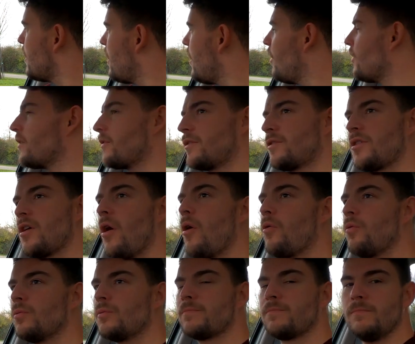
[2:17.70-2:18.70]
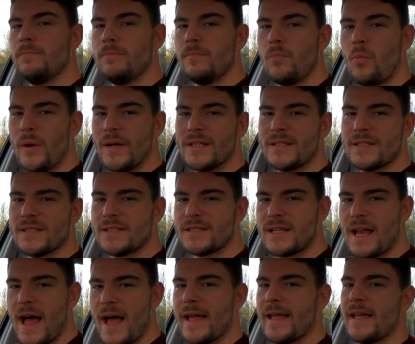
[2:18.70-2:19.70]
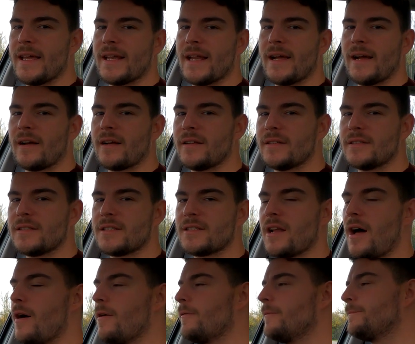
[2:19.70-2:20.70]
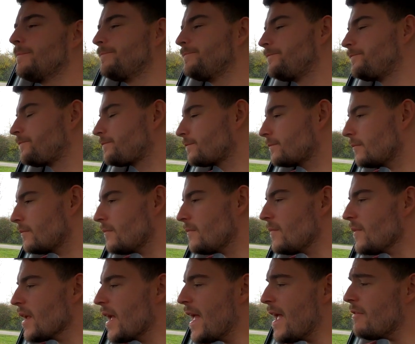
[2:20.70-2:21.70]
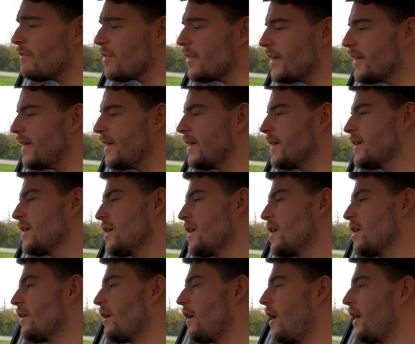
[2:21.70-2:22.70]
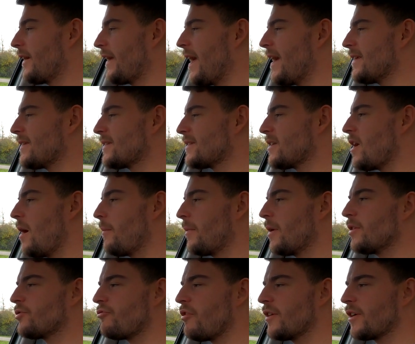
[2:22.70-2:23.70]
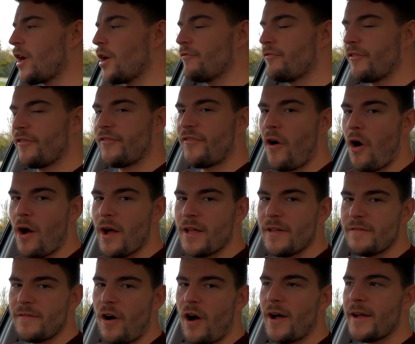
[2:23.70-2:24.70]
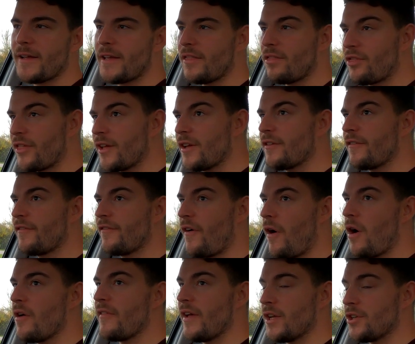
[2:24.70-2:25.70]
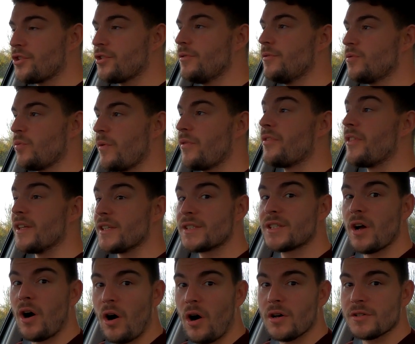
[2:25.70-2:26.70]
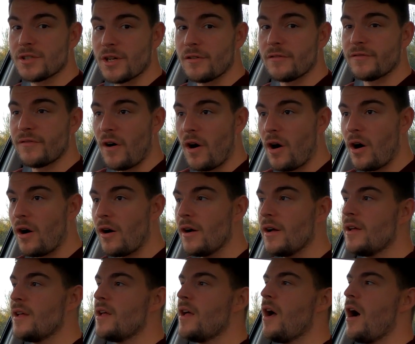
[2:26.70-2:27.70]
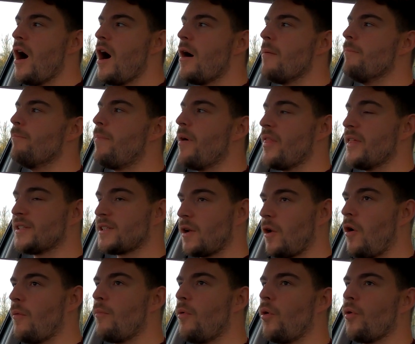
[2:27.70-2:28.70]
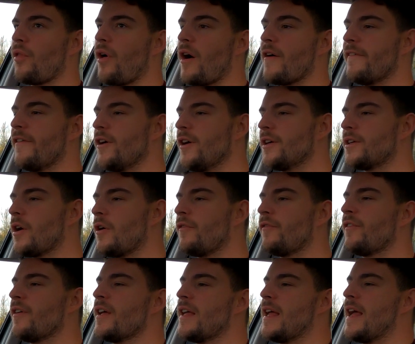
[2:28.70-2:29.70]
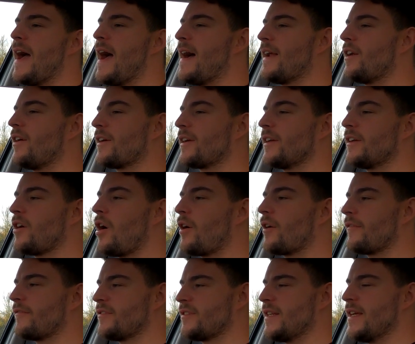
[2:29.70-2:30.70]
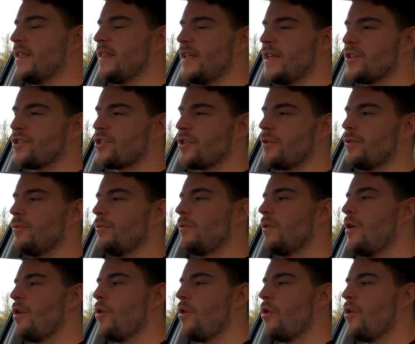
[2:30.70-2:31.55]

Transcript: on a cold winter's day in England, so here are I guess I'm going to try and go for 5. I can think of 5 issues with this car so far, but there's a lot more that I've heard of, and I can kind of see the issue